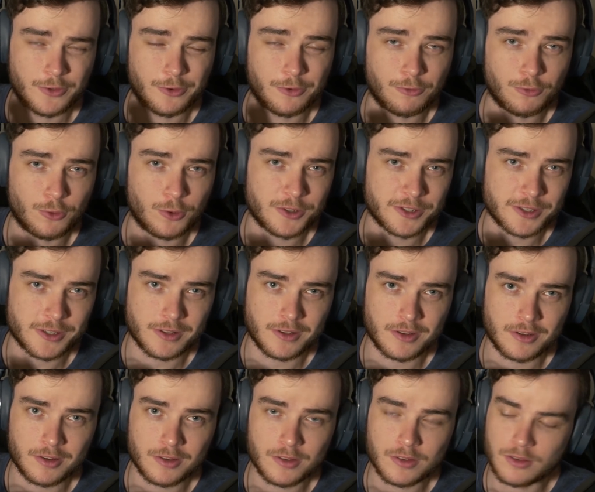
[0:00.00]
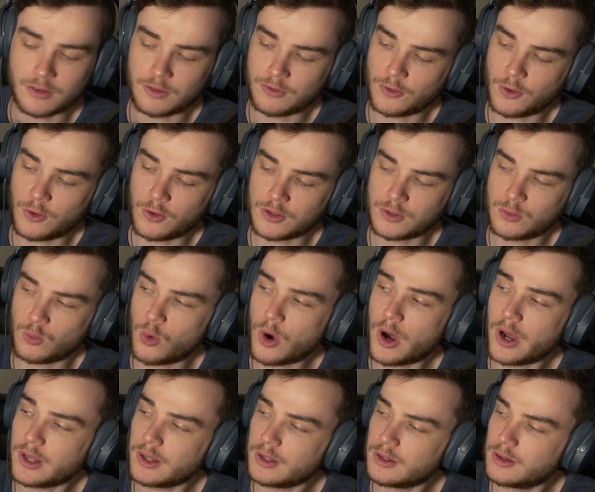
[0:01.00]
So unfortunately it is of course
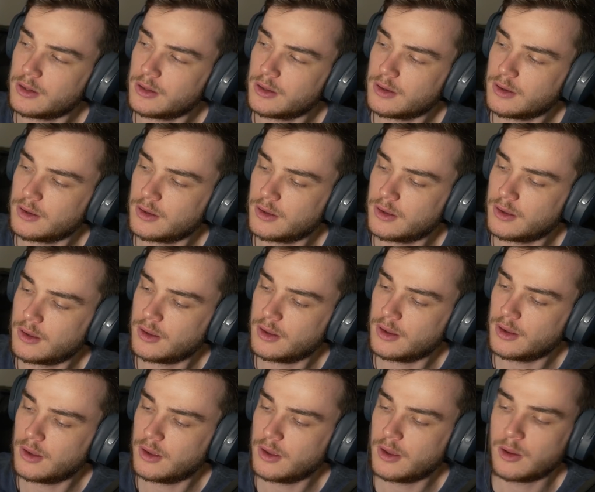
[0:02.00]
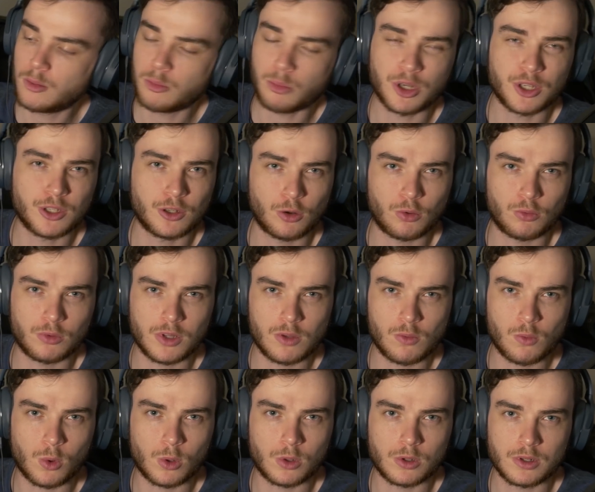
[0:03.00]
wired, but you don't
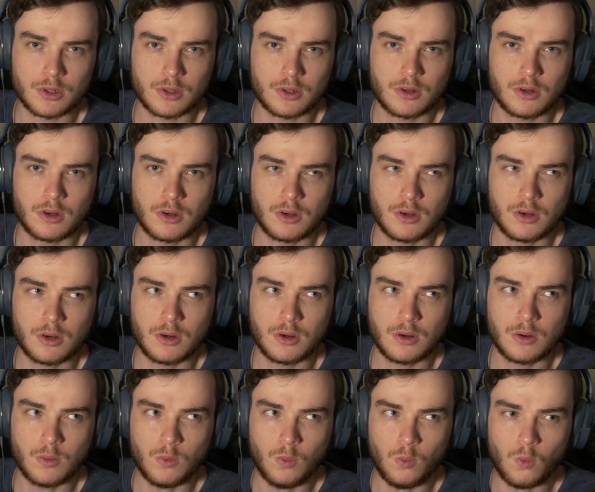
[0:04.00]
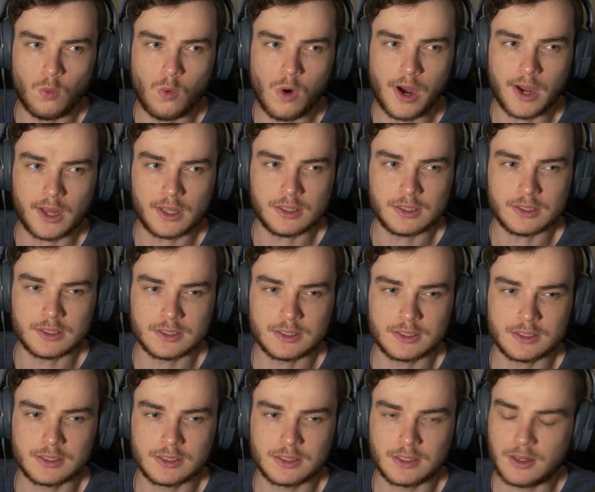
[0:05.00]
really want
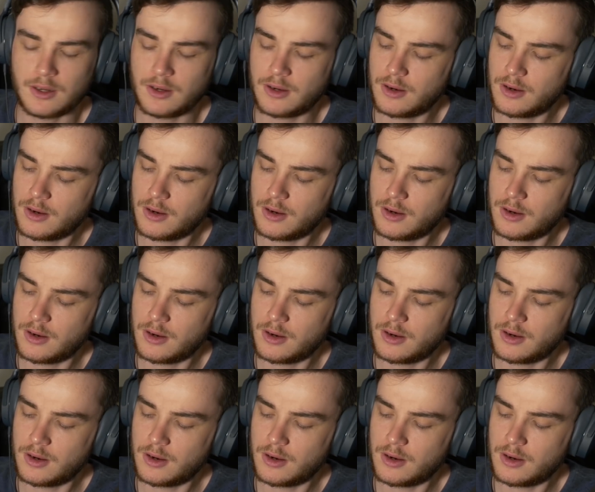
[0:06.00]
wireless